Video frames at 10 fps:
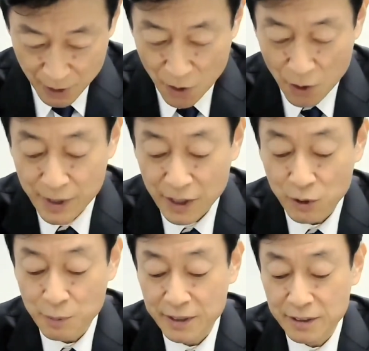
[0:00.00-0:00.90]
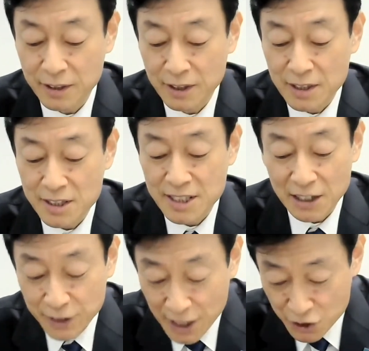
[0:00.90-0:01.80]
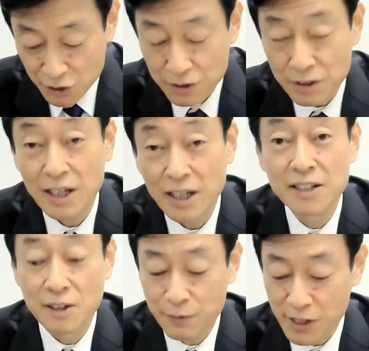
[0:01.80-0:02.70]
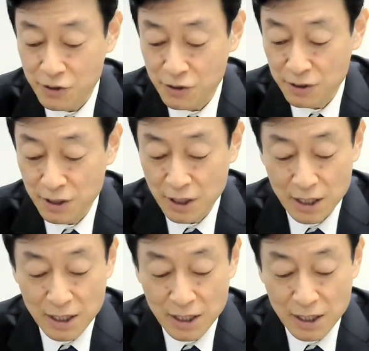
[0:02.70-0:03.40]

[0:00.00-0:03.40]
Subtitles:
of economic stagnation and deflation